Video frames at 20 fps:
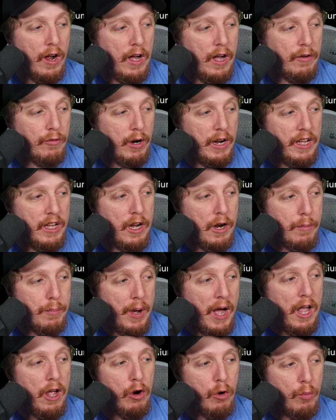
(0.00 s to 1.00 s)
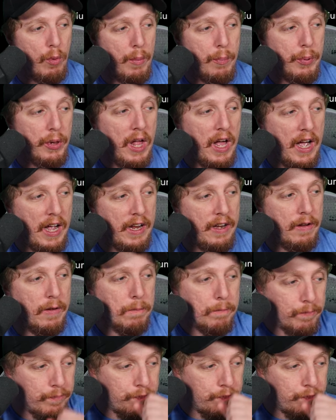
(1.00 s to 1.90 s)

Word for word: Uh, right here, Pio replied,